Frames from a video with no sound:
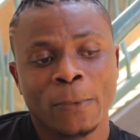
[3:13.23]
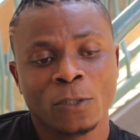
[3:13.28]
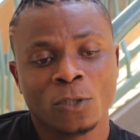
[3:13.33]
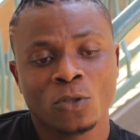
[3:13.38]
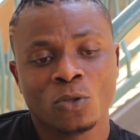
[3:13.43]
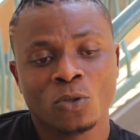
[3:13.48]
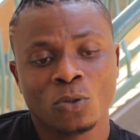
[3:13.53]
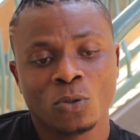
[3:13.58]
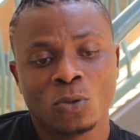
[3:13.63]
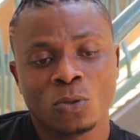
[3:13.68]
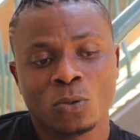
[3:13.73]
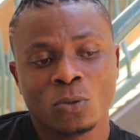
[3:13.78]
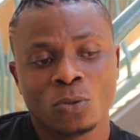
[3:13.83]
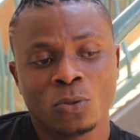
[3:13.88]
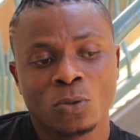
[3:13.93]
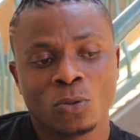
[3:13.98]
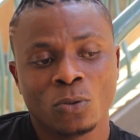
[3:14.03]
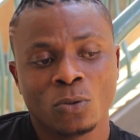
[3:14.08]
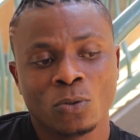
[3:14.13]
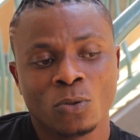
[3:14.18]
to,
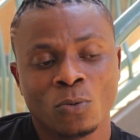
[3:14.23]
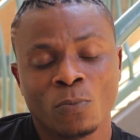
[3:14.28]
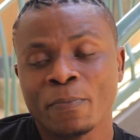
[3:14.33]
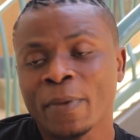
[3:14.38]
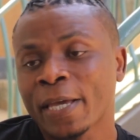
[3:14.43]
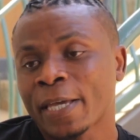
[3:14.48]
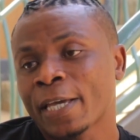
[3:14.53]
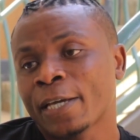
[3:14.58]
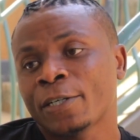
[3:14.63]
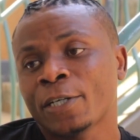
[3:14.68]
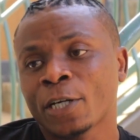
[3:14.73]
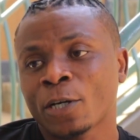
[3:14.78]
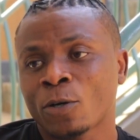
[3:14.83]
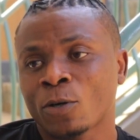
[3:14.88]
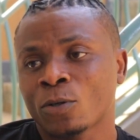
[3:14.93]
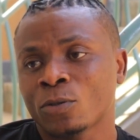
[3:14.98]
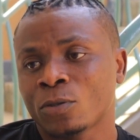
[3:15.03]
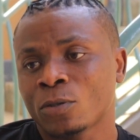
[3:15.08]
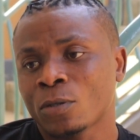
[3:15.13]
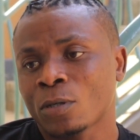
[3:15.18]
to, to make a
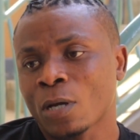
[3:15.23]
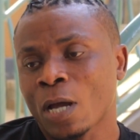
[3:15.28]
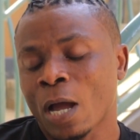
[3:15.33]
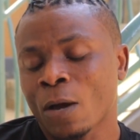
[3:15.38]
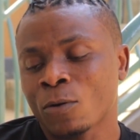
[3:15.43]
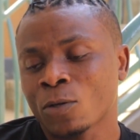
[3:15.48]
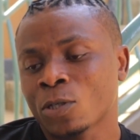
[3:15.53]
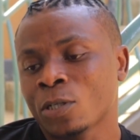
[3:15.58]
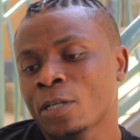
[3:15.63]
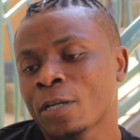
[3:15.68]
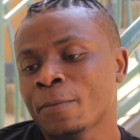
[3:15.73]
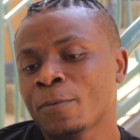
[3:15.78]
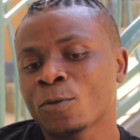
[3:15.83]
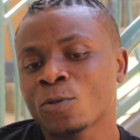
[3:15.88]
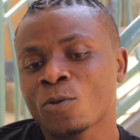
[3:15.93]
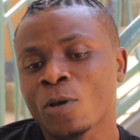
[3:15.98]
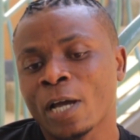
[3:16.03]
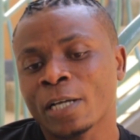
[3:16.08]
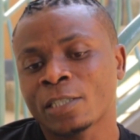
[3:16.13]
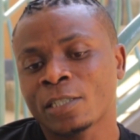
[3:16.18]
record. I was unable
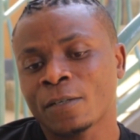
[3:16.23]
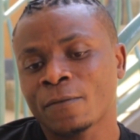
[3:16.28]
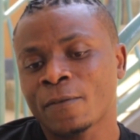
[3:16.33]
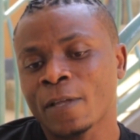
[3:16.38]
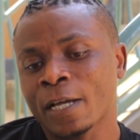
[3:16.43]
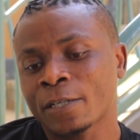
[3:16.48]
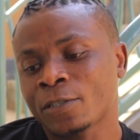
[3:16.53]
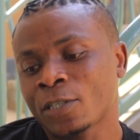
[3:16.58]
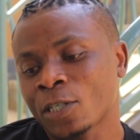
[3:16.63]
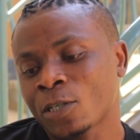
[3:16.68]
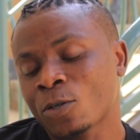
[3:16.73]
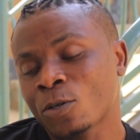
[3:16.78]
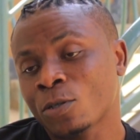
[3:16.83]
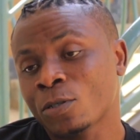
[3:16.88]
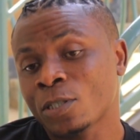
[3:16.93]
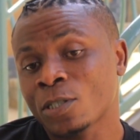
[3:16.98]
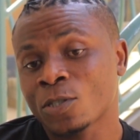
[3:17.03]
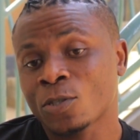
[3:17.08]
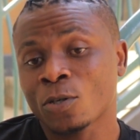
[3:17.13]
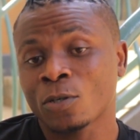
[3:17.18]
to achieve that record
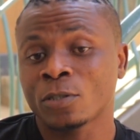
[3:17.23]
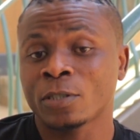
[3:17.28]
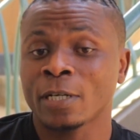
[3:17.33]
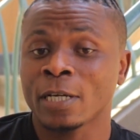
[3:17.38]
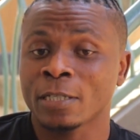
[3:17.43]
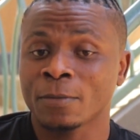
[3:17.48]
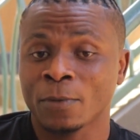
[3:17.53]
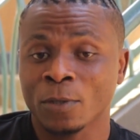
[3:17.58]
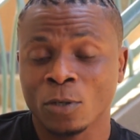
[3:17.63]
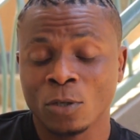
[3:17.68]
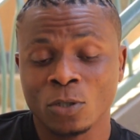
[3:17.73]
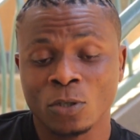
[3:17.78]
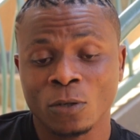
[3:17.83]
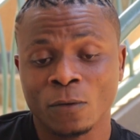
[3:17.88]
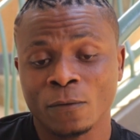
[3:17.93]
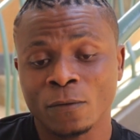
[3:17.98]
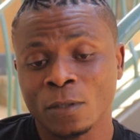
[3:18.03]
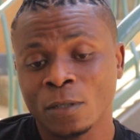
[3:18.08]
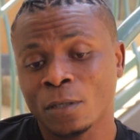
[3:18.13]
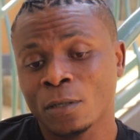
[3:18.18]
in Sunrise because
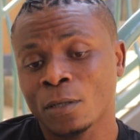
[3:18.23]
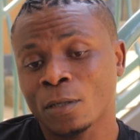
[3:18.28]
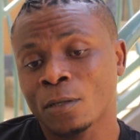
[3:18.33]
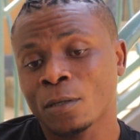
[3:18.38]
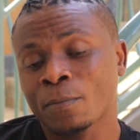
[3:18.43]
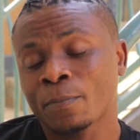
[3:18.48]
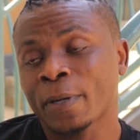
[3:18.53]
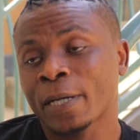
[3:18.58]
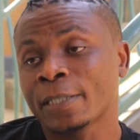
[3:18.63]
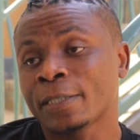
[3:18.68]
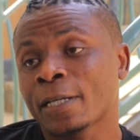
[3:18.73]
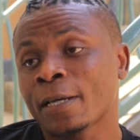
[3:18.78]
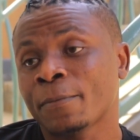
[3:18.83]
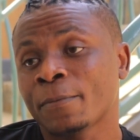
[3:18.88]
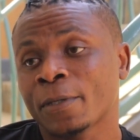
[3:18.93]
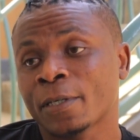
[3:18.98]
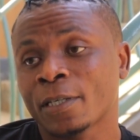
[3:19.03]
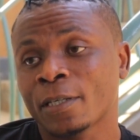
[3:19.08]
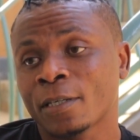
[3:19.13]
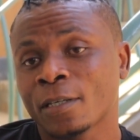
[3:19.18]
of the
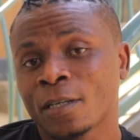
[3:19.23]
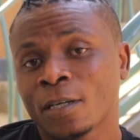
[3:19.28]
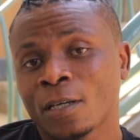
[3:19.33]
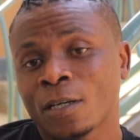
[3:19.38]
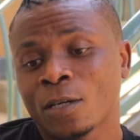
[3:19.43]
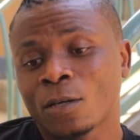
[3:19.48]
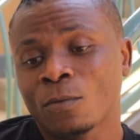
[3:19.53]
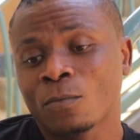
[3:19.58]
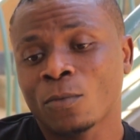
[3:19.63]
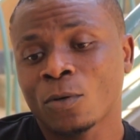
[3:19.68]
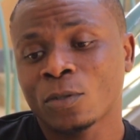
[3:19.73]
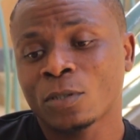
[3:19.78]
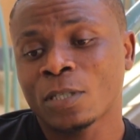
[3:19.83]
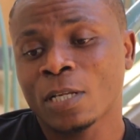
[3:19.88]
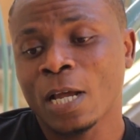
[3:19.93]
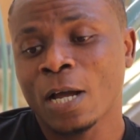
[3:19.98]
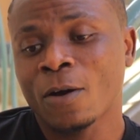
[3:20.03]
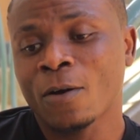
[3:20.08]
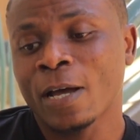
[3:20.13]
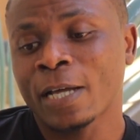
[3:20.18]
pandemic. Yeah. But
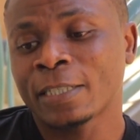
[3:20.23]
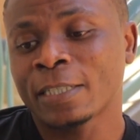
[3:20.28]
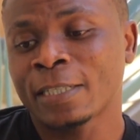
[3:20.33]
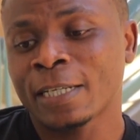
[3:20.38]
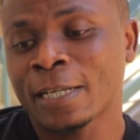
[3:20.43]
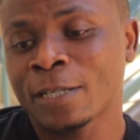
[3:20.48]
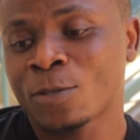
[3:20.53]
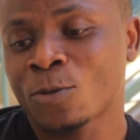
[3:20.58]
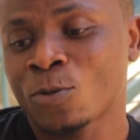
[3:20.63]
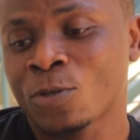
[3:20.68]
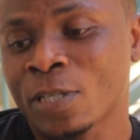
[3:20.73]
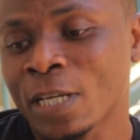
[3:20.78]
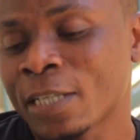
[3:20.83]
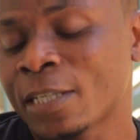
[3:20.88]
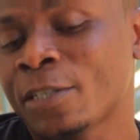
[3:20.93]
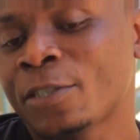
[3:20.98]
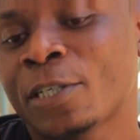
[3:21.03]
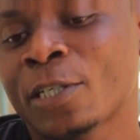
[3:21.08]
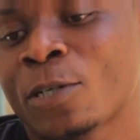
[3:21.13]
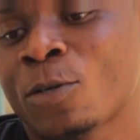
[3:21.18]
now I needed to set
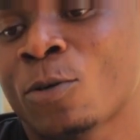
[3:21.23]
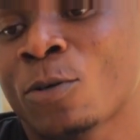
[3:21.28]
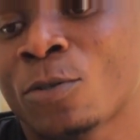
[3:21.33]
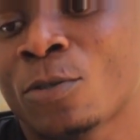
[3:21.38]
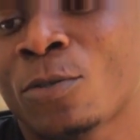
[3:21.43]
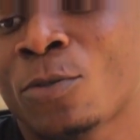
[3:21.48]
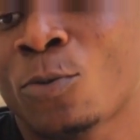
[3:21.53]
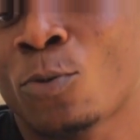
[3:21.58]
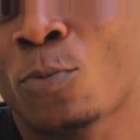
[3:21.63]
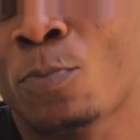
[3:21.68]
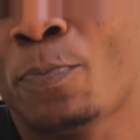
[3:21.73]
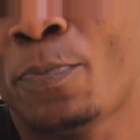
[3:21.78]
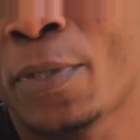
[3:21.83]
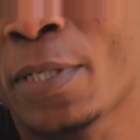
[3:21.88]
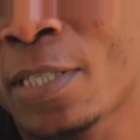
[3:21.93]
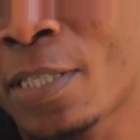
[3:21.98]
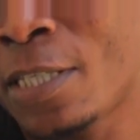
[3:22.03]
a record to beat